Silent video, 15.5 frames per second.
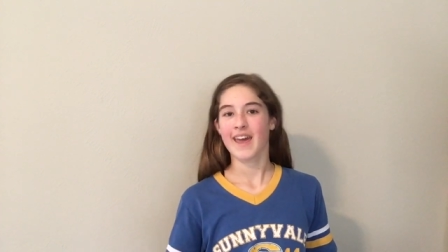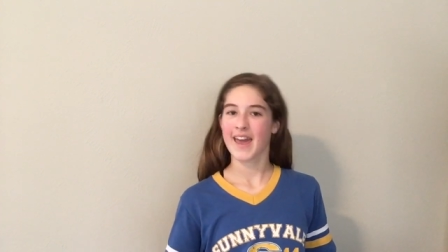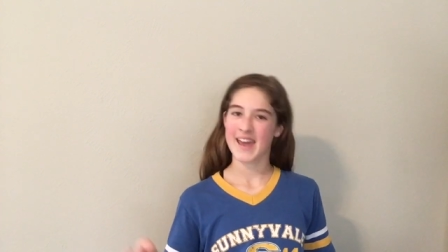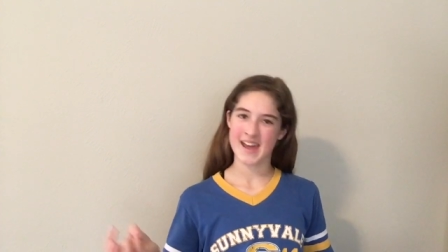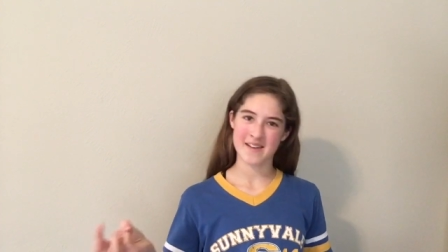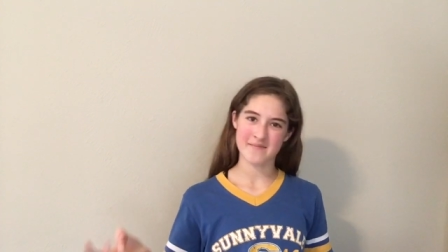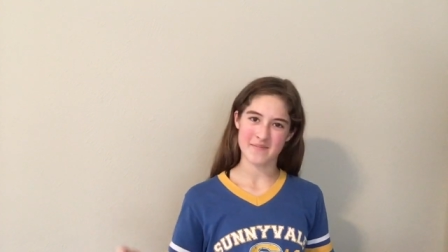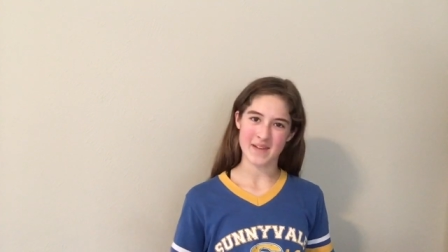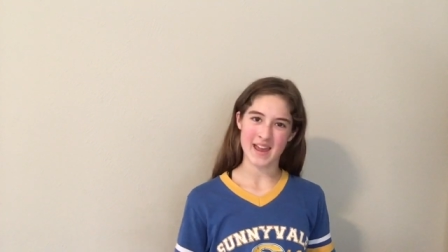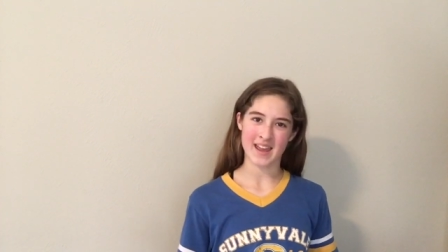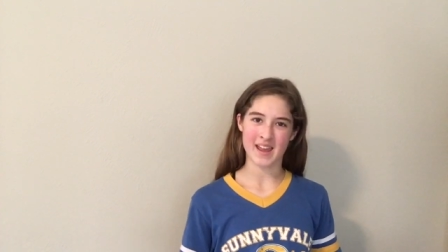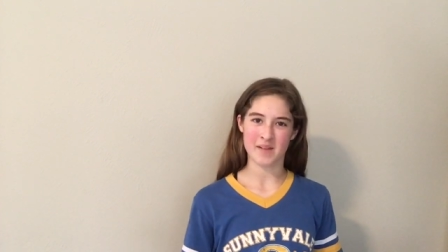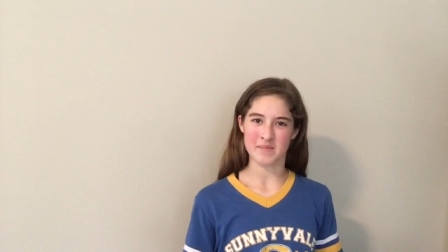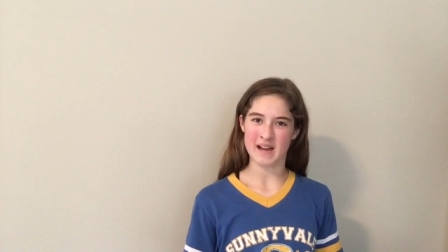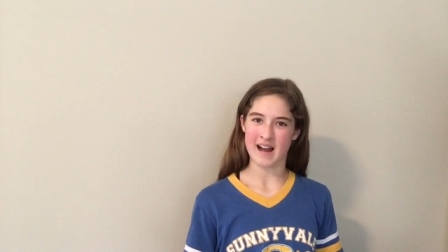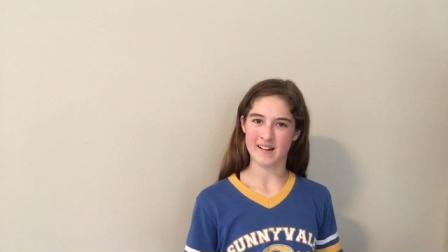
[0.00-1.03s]
and
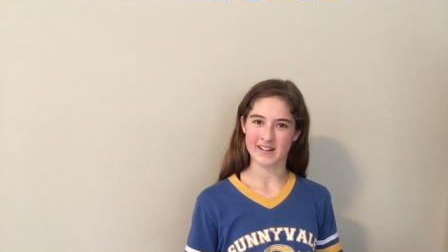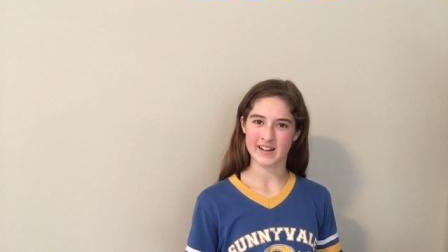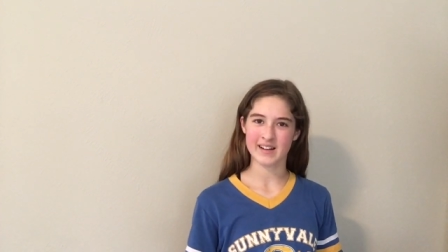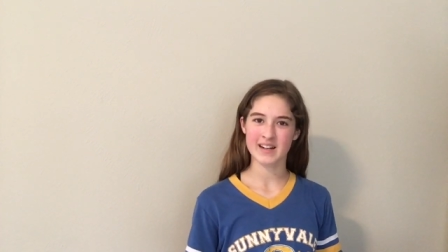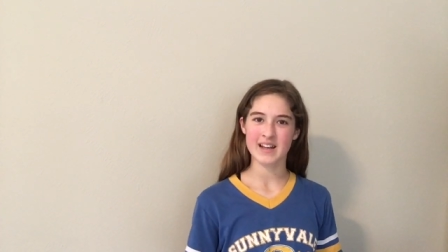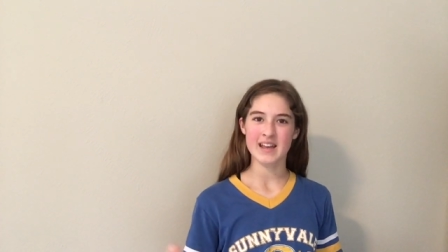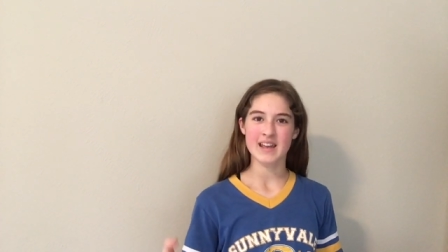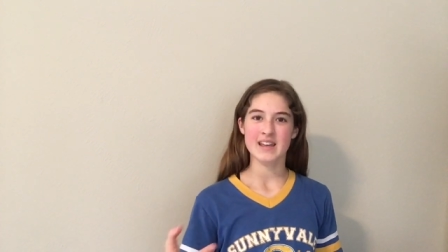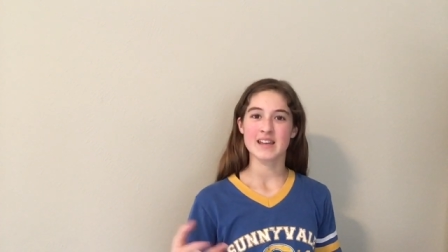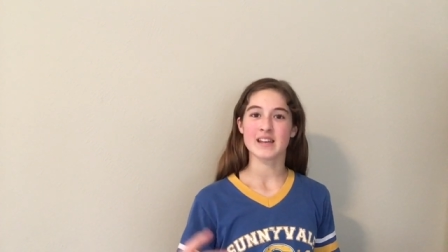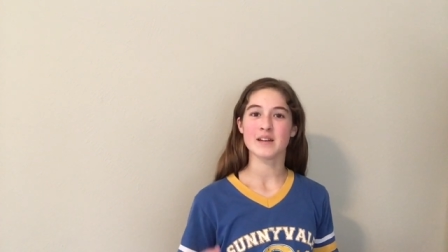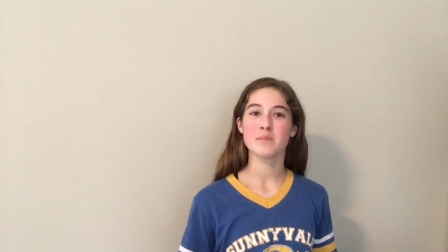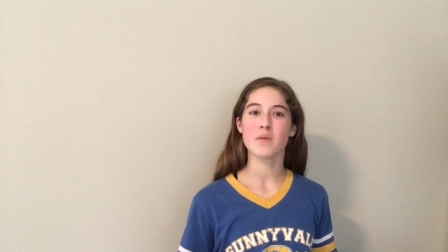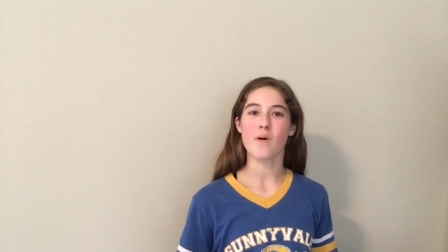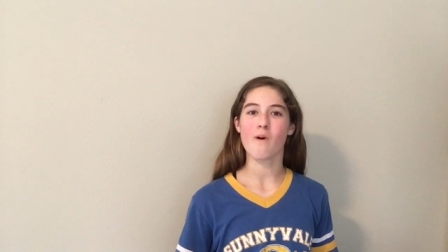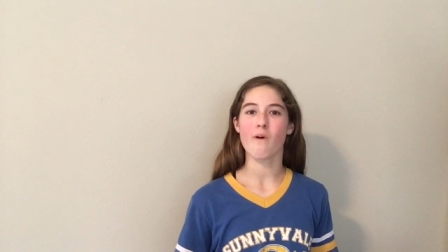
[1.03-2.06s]
baking powder in
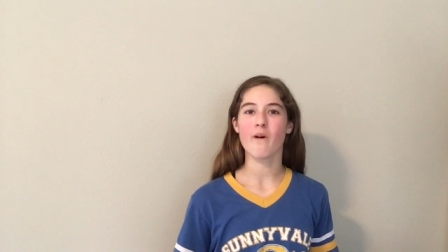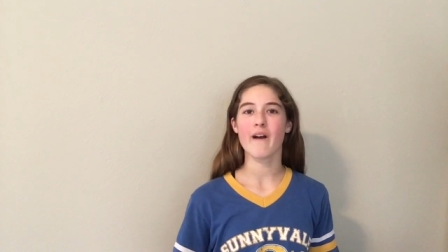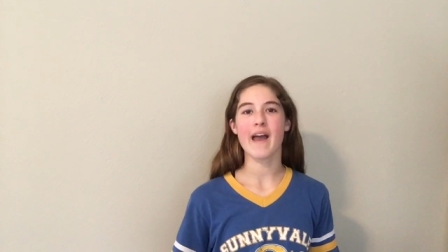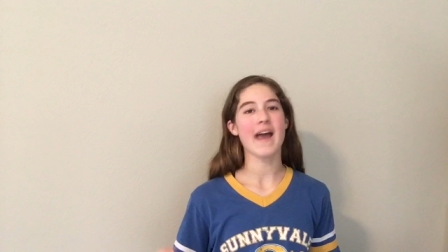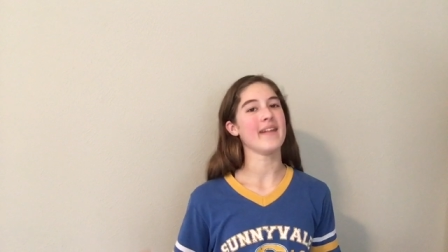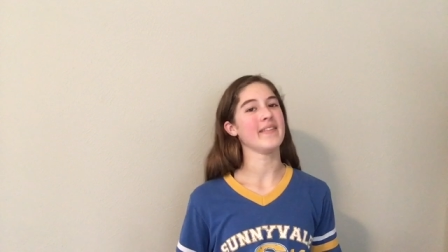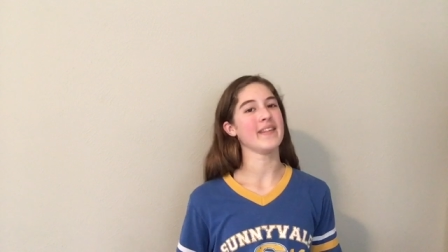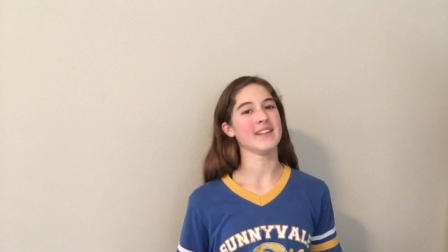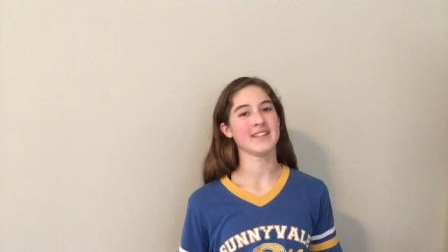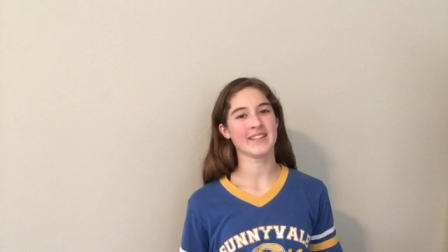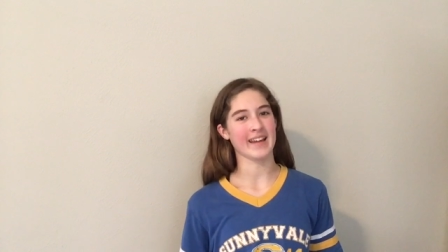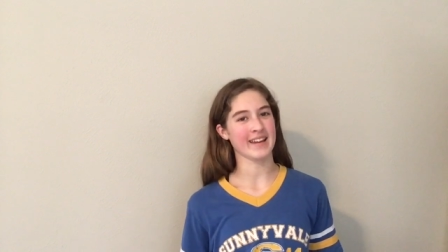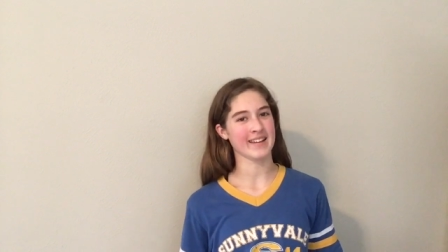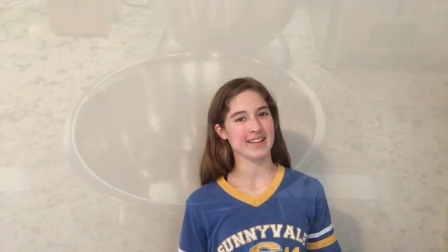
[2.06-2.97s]
a bowl and then set it